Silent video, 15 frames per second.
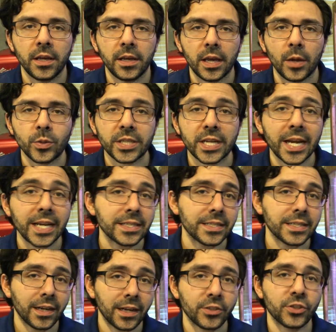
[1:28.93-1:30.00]
It was a nice
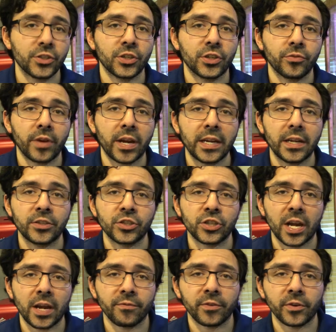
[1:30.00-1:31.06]
touch to create a
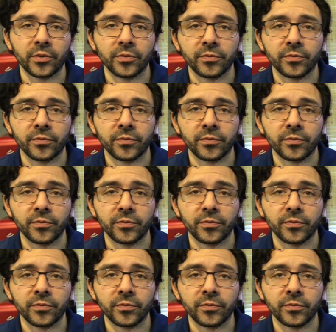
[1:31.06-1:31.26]
chamfer